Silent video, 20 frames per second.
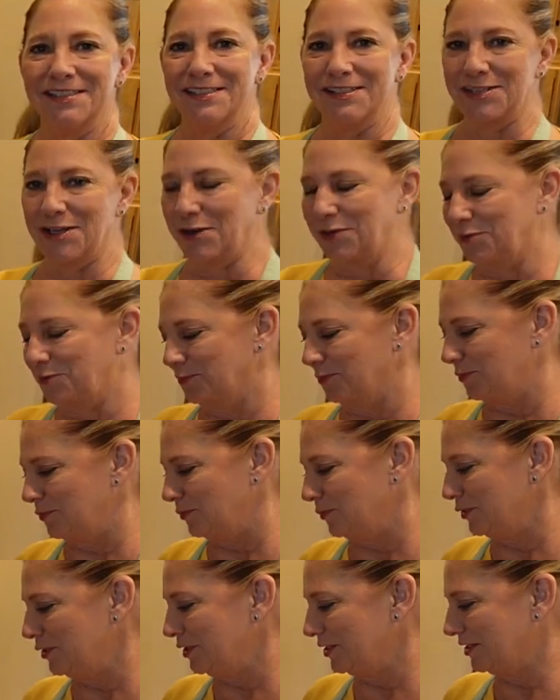So
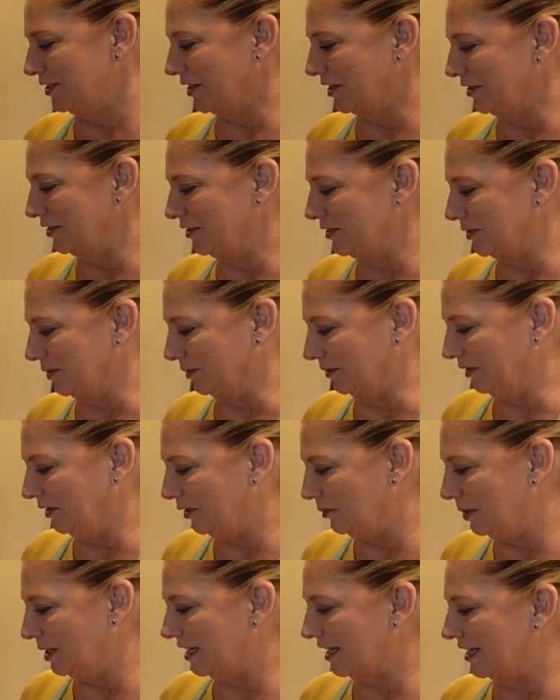we're just gonna do a
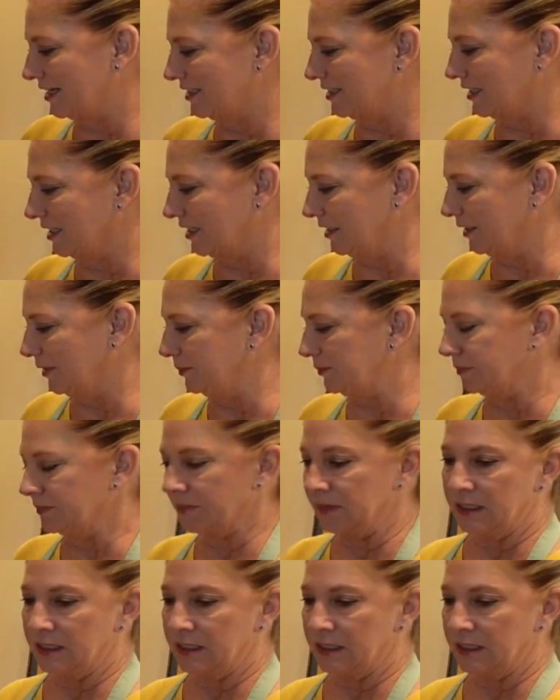little bit at a time.